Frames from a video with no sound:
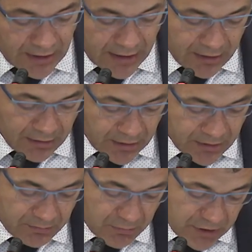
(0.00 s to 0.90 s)
and
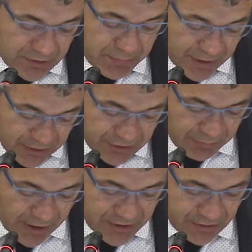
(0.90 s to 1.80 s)
it's been
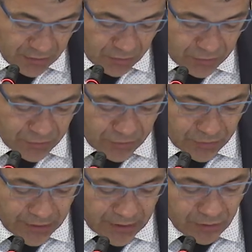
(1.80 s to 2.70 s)
expressed
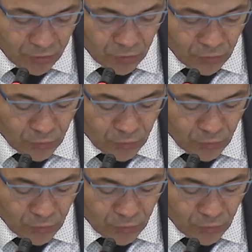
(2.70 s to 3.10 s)
also in